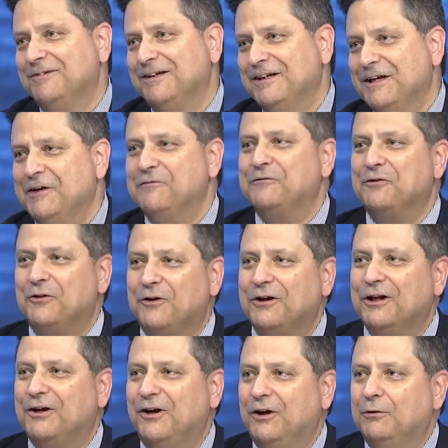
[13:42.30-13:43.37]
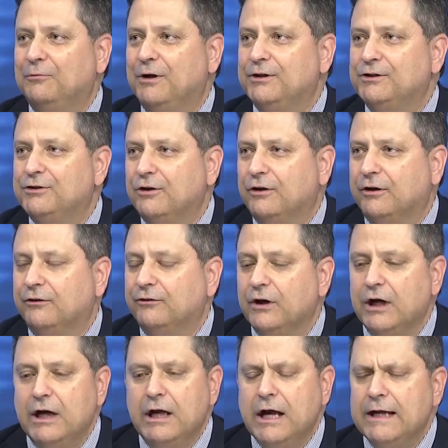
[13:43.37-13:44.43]
In Florida, they call them budget turkeys.
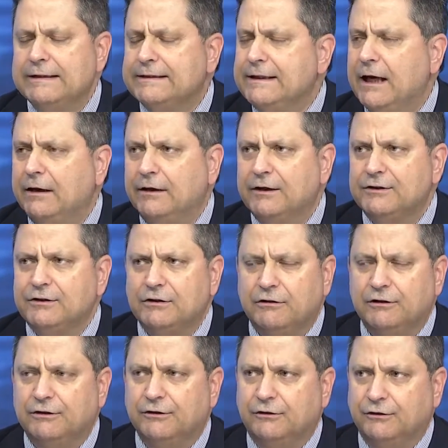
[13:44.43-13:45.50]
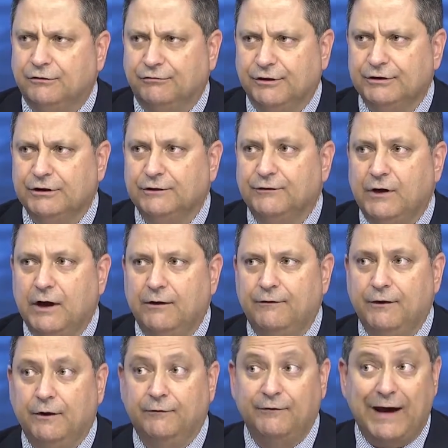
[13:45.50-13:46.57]
It's not necessarily derisive of
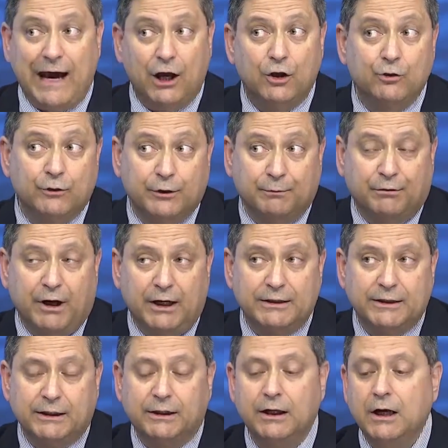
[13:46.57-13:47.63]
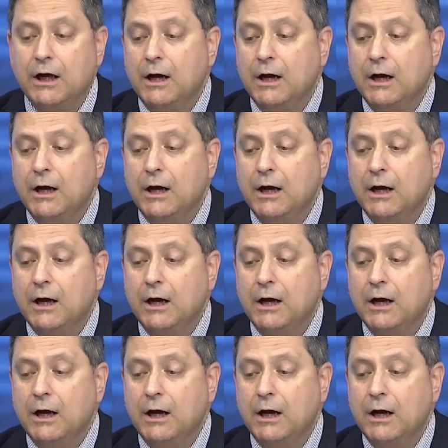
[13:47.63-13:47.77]
the value of the project,